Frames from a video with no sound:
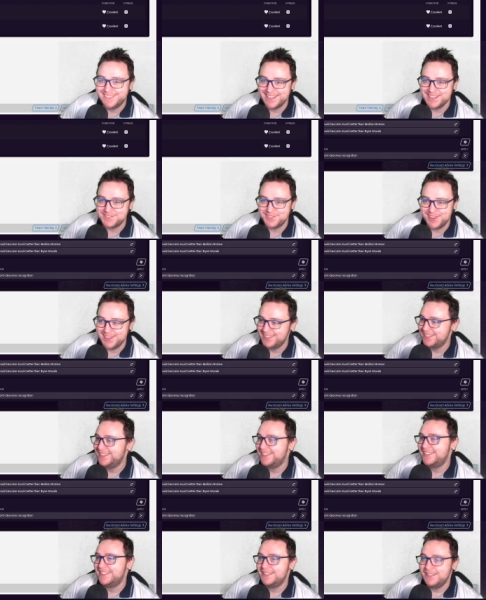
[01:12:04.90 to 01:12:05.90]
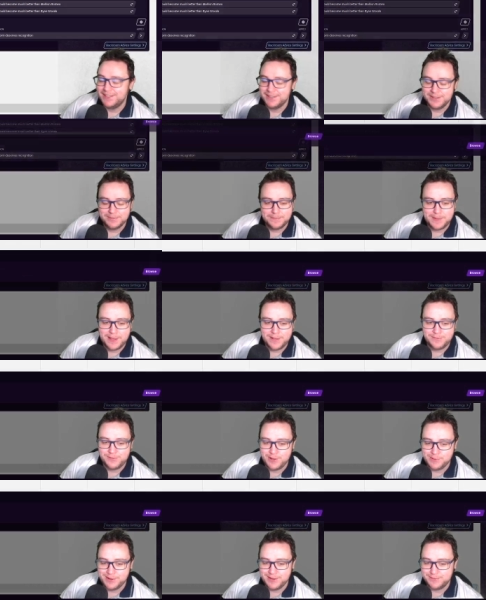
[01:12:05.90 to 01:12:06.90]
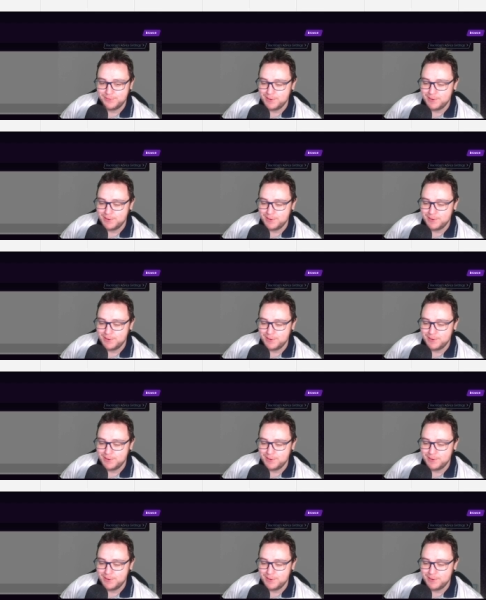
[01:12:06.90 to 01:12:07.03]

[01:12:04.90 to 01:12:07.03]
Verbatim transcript: Cheers, mate. Pay it forward,